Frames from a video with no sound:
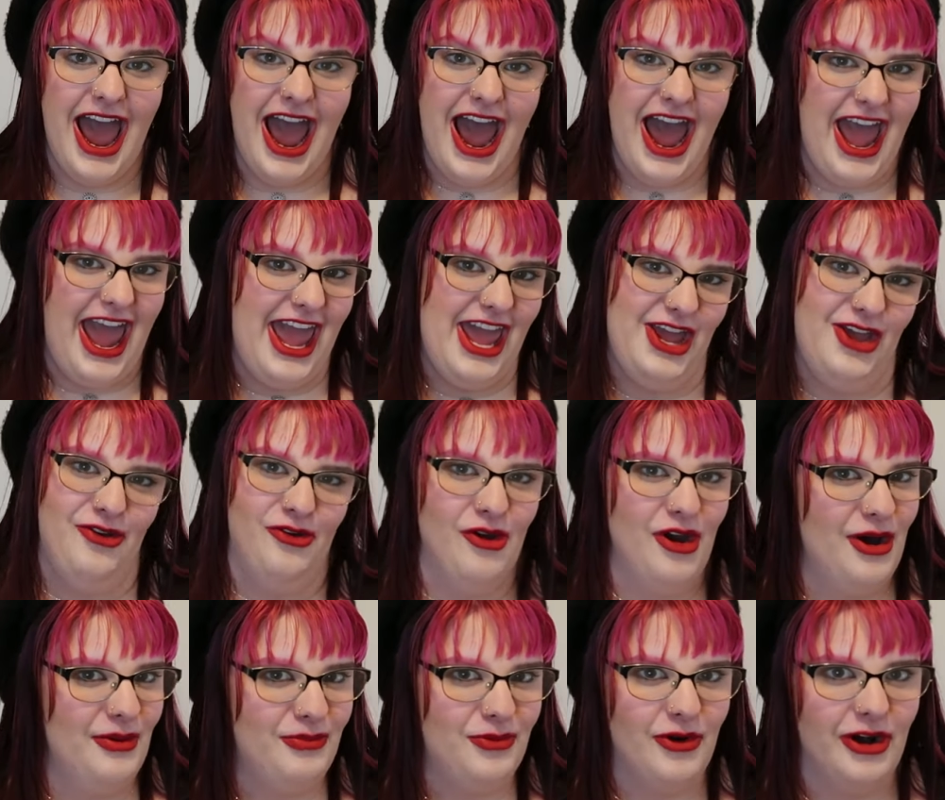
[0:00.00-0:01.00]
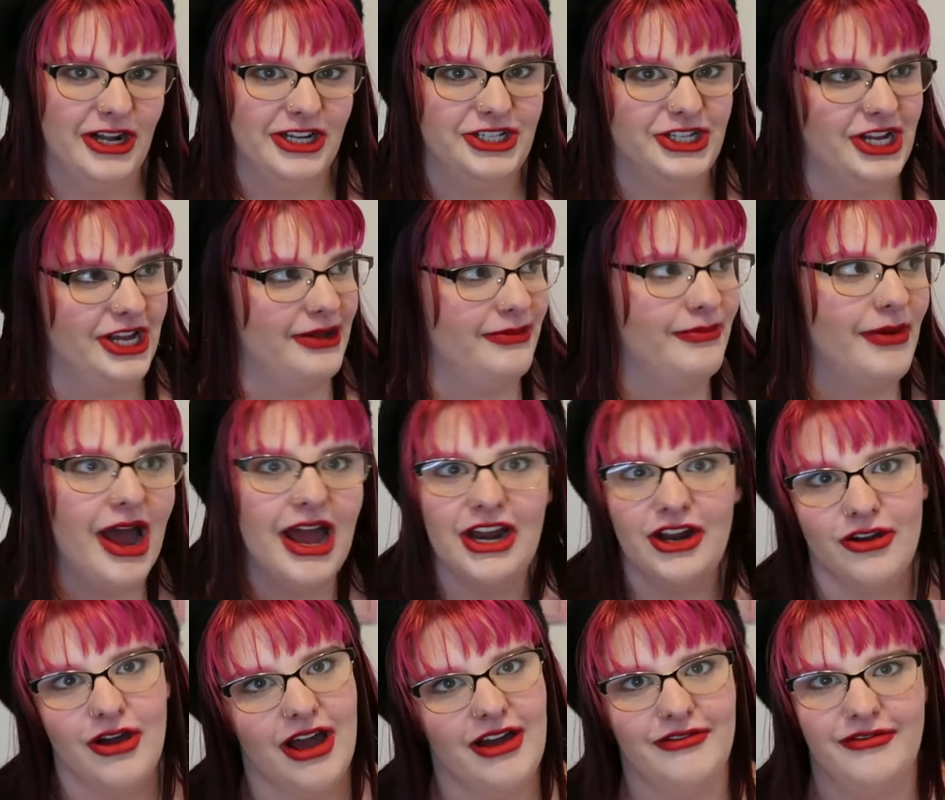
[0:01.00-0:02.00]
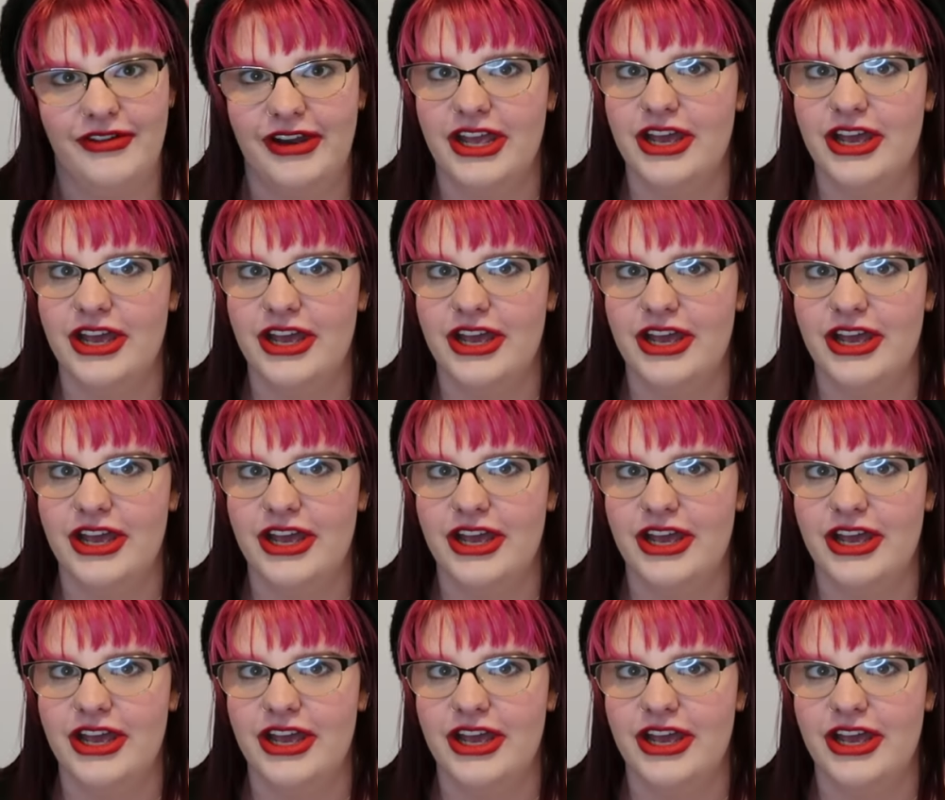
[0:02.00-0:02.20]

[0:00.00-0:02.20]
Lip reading: I grew up watching Minecraft